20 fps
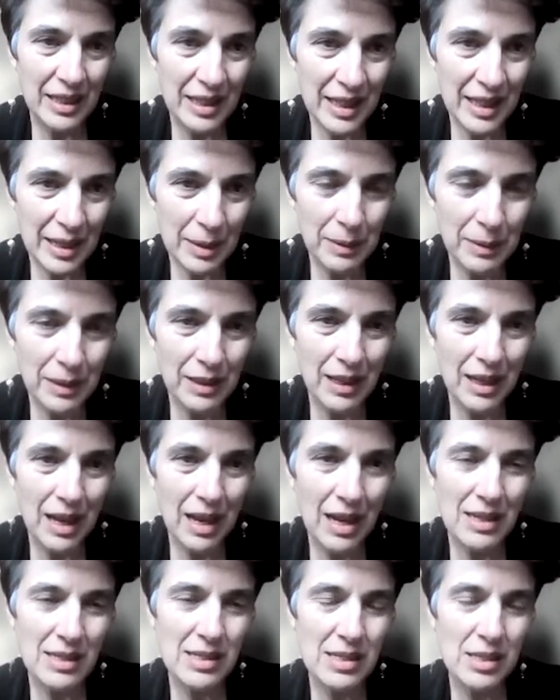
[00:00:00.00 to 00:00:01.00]
enable
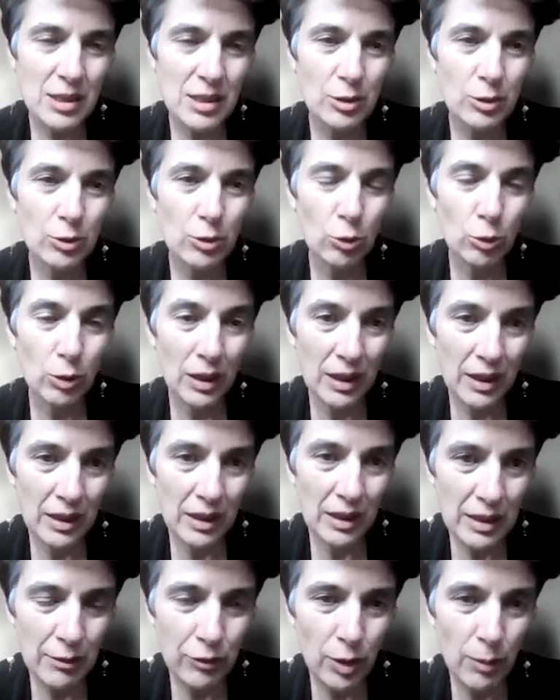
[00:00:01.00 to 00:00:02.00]
us to
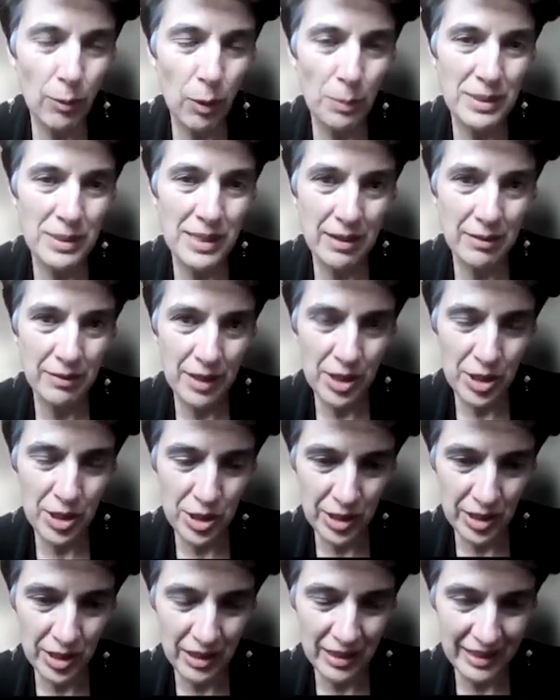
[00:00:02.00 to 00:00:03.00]
learn from
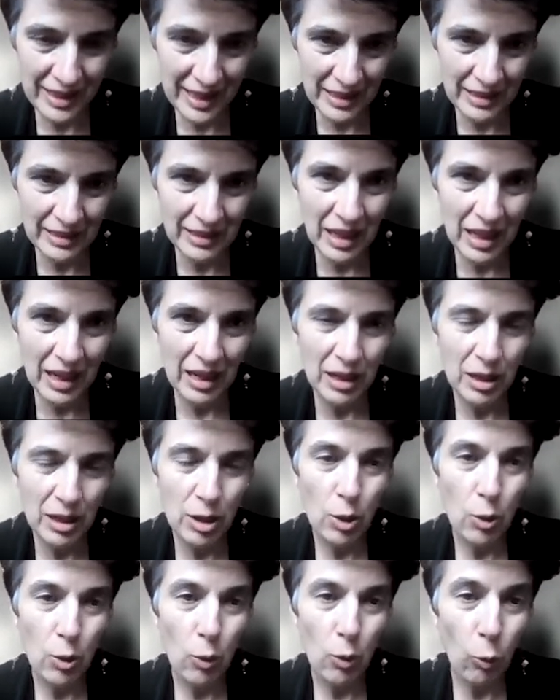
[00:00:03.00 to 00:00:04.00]
observational data
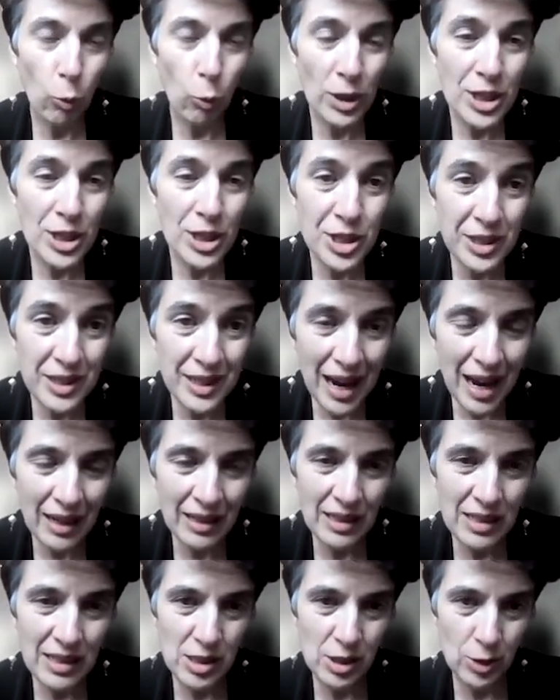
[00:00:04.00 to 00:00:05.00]
which
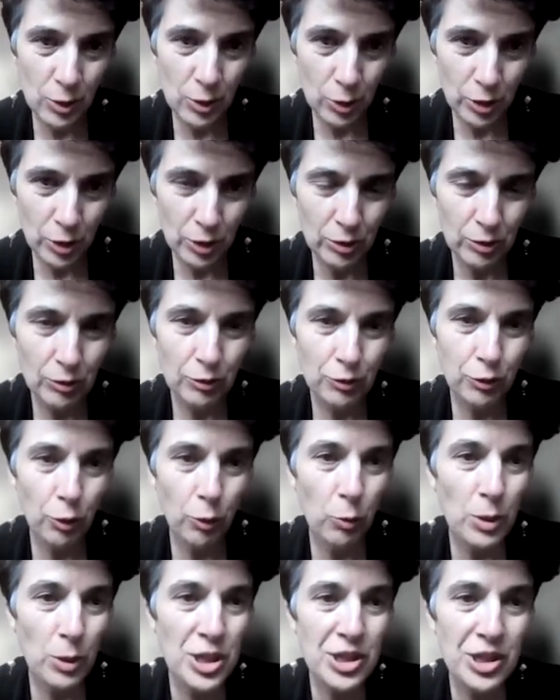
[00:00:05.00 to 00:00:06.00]
drug is good
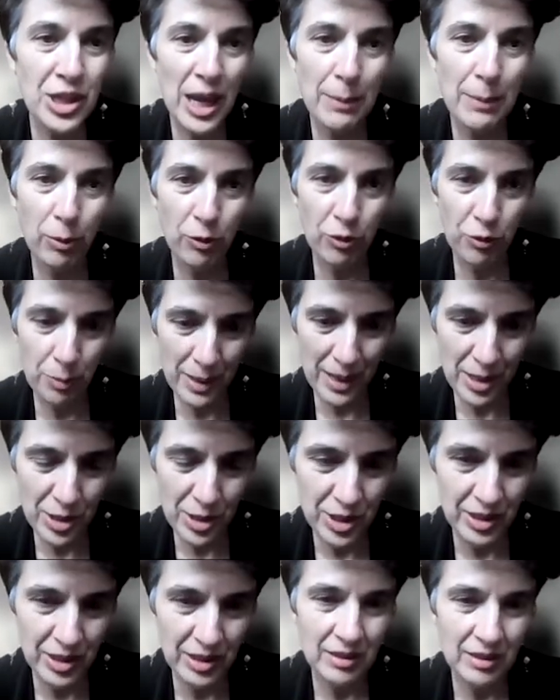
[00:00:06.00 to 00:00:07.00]
for which type of
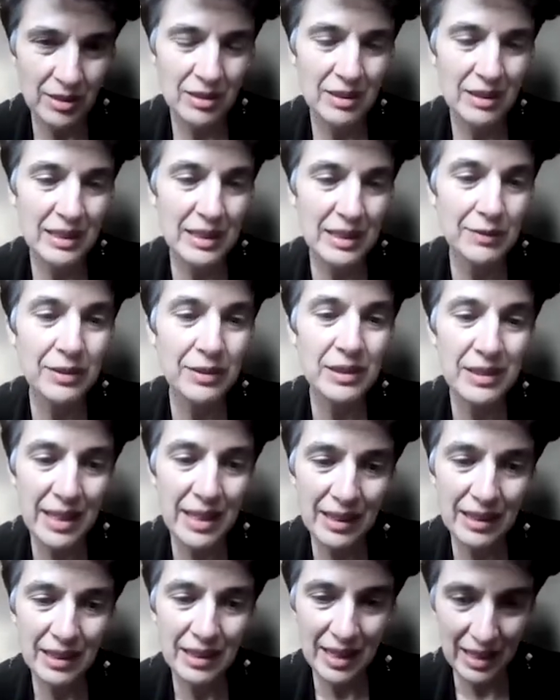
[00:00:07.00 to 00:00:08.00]
patient, given
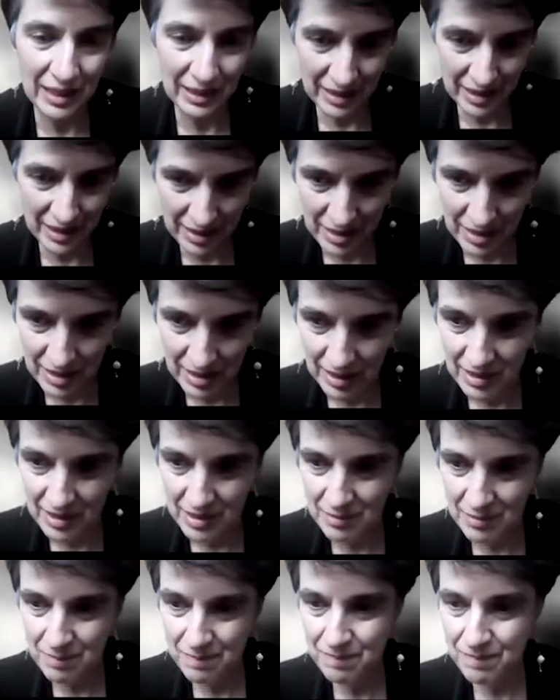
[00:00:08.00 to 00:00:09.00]
their
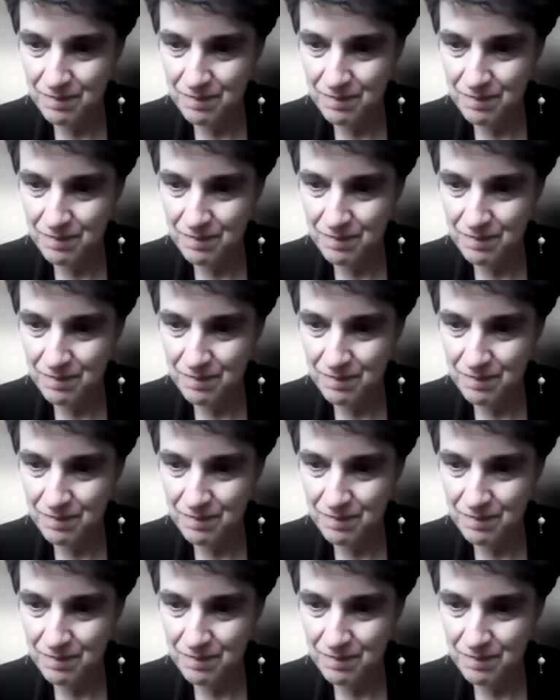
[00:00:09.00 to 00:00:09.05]
characteristics.